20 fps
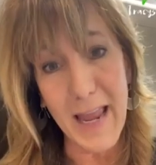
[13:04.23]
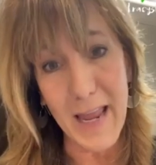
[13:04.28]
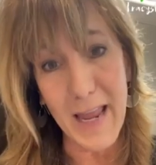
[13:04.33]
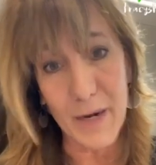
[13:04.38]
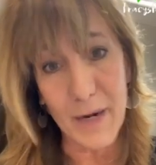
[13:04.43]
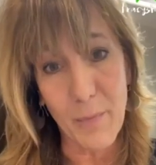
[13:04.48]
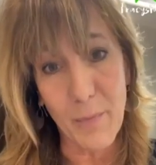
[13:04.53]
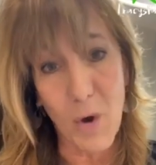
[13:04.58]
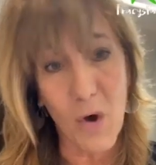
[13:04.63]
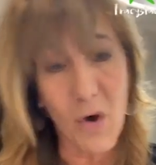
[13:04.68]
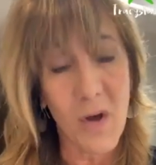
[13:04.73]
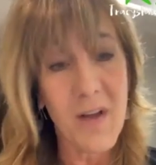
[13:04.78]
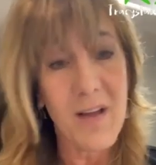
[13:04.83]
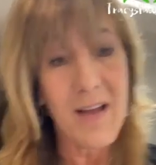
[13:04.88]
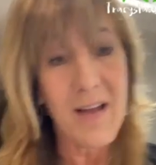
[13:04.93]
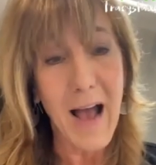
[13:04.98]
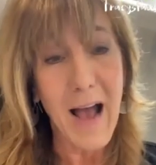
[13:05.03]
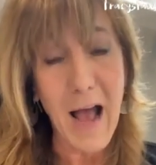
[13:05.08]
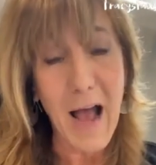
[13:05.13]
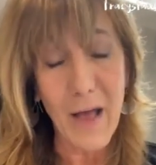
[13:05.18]
the animal
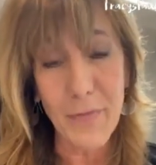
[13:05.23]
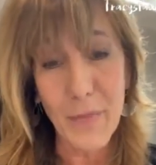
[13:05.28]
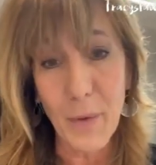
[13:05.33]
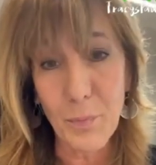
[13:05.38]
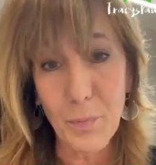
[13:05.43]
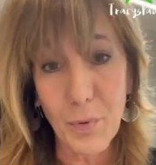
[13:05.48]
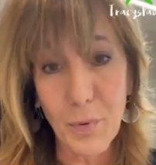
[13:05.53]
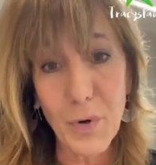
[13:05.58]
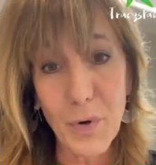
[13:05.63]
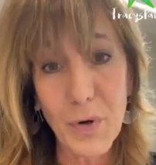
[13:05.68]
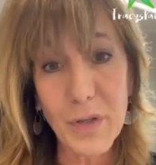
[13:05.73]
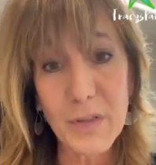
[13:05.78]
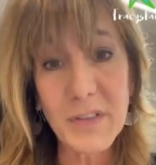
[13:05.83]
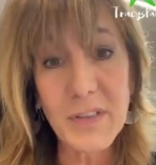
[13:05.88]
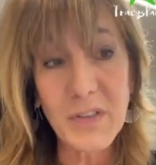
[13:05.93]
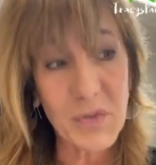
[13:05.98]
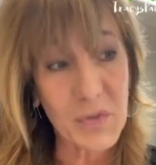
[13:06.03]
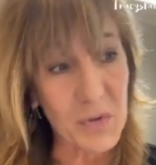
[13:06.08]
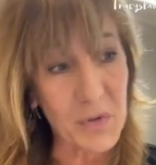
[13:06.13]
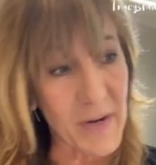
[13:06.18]
on the brutal
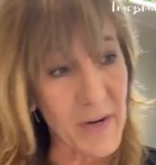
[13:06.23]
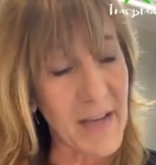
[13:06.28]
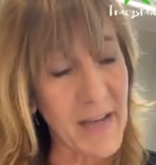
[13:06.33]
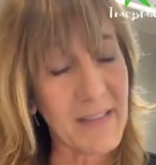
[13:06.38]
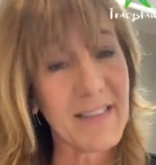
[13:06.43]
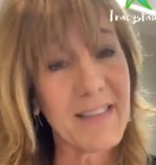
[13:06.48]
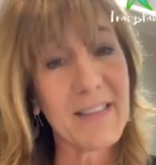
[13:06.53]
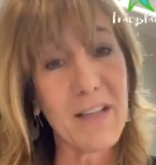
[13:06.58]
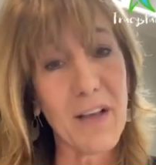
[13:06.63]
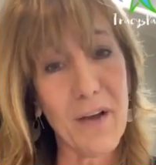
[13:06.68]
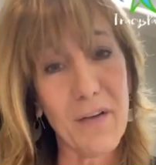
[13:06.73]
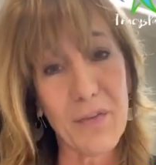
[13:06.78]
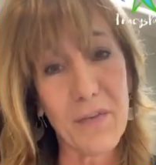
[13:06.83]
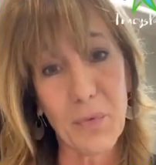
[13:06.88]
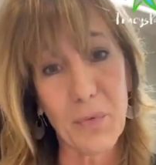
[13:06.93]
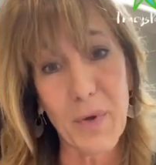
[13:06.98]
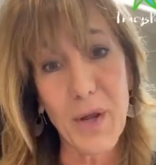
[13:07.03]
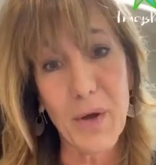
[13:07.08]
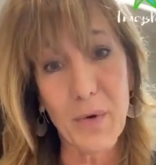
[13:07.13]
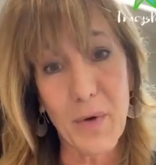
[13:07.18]
streets of
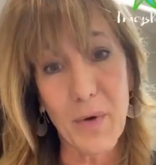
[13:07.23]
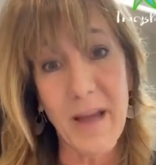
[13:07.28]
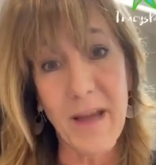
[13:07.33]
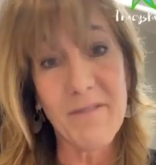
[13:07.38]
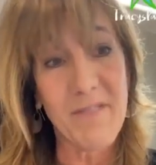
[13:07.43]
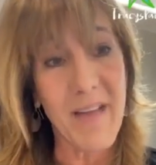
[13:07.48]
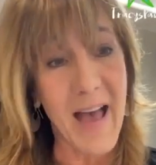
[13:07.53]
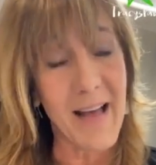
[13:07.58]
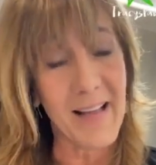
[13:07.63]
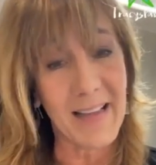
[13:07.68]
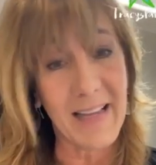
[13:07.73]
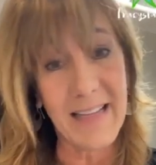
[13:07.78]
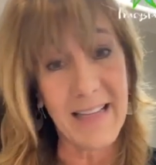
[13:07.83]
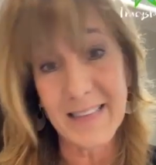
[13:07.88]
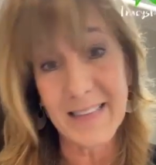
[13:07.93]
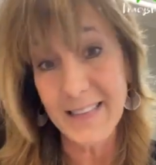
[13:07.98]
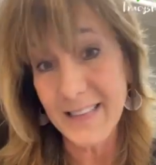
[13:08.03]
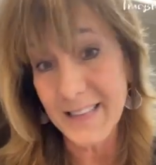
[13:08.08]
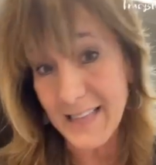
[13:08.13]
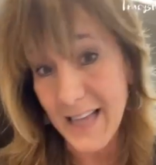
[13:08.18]
the Rio Grande Valley
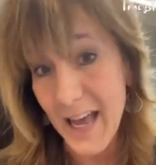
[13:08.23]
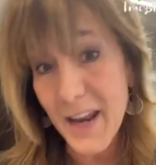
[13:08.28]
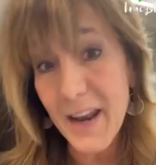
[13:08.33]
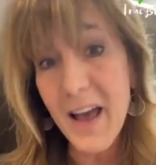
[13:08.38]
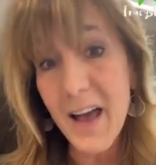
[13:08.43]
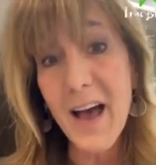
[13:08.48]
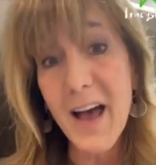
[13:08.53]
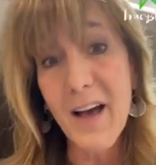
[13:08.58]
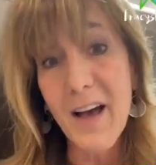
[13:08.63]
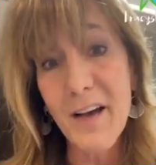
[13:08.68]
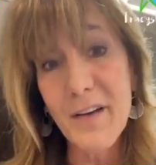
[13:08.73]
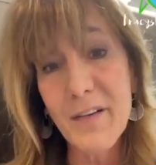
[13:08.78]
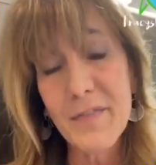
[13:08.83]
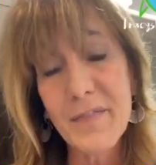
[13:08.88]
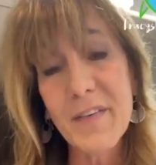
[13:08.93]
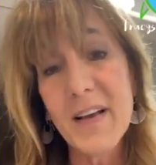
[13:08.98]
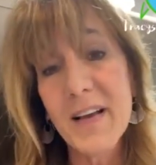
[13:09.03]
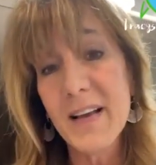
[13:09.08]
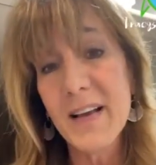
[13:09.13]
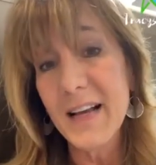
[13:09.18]
instead
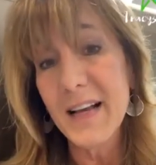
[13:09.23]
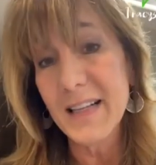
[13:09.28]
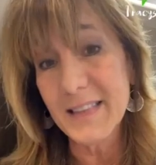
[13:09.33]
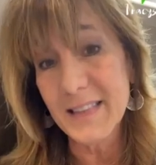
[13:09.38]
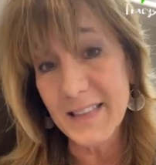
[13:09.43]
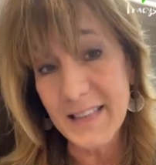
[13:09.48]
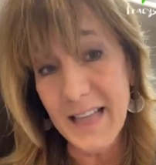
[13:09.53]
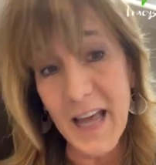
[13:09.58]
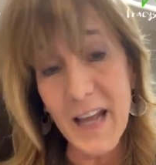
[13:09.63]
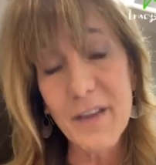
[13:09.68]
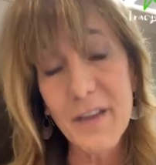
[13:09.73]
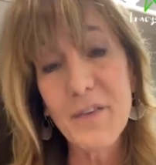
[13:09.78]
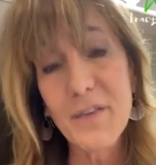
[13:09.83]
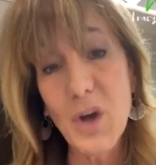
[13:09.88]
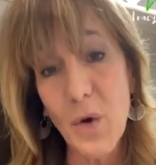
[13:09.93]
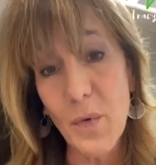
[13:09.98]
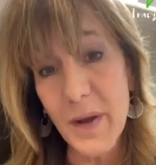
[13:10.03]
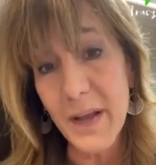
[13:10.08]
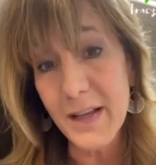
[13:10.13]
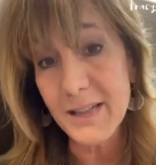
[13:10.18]
of
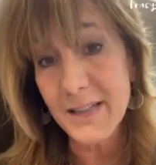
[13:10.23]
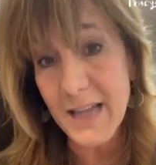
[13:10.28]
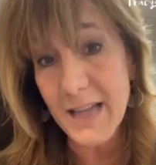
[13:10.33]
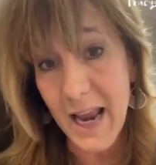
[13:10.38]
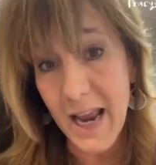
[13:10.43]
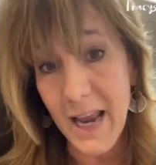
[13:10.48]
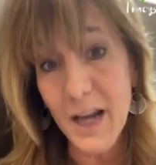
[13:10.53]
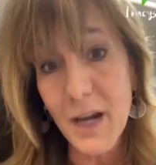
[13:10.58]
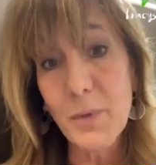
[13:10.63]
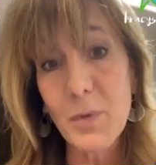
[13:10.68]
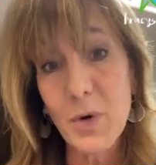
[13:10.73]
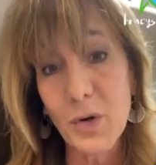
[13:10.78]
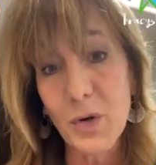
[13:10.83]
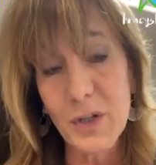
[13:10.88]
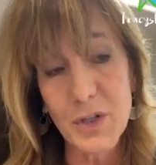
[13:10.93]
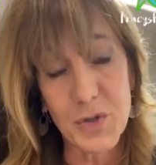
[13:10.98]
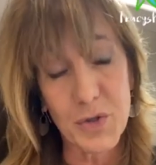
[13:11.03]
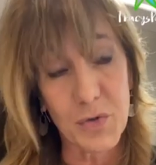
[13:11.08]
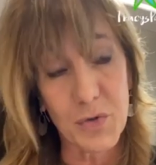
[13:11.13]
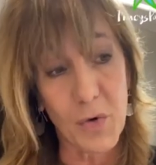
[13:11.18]
going into animal
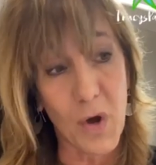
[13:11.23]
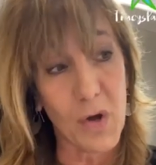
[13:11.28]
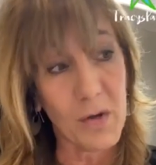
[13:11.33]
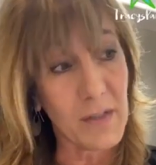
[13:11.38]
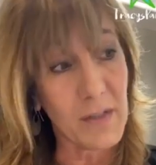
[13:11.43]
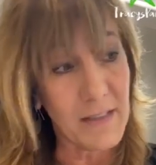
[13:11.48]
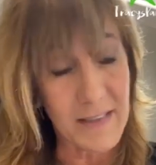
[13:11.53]
control?